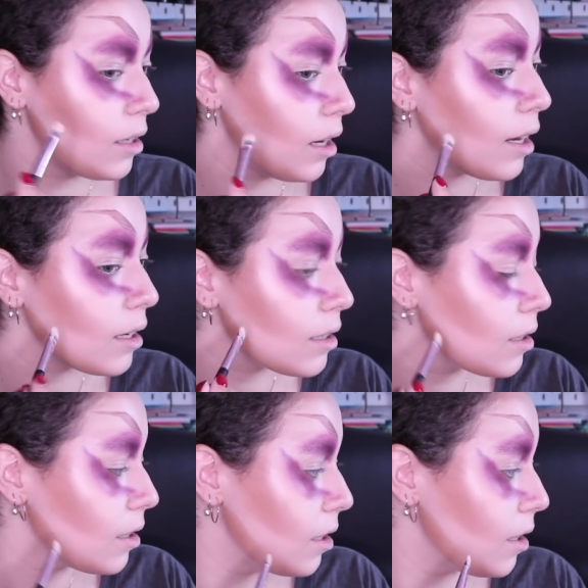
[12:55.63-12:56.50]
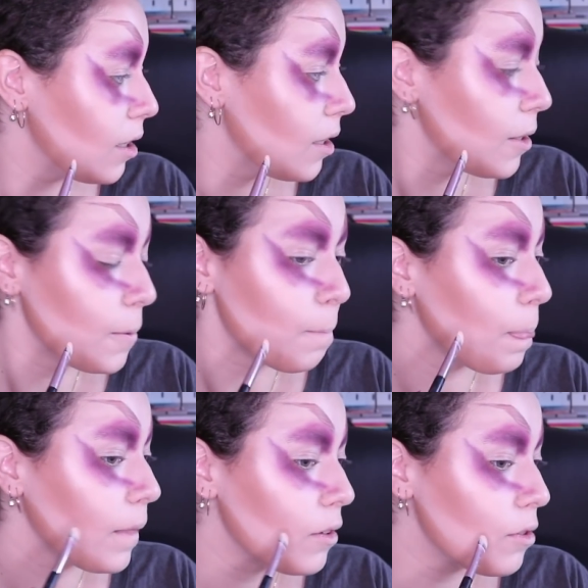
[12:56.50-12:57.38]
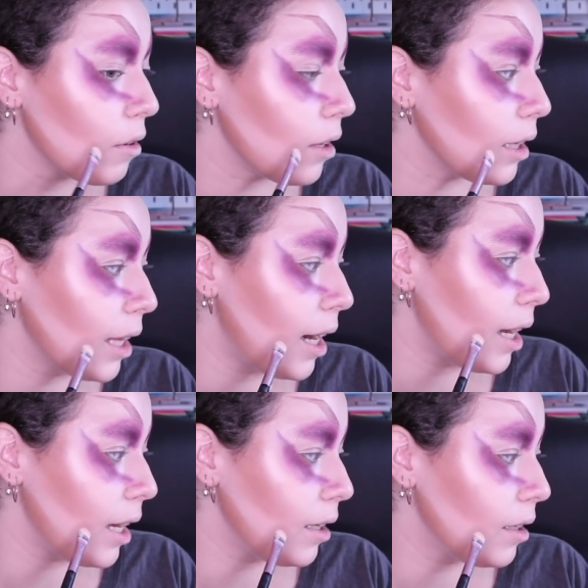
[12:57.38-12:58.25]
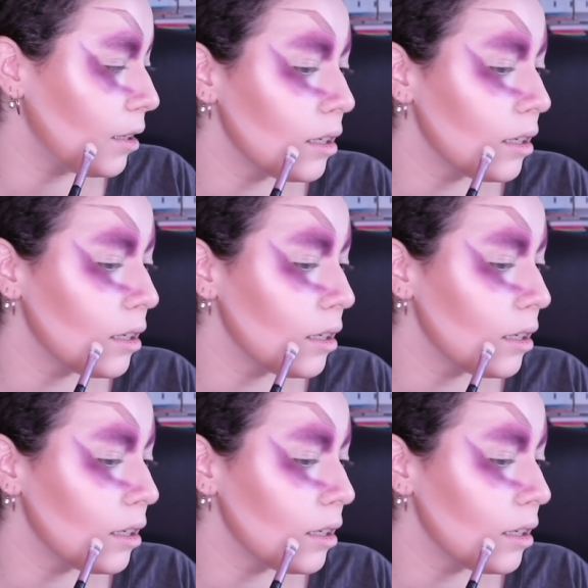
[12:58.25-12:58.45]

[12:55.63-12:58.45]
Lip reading: and draw a line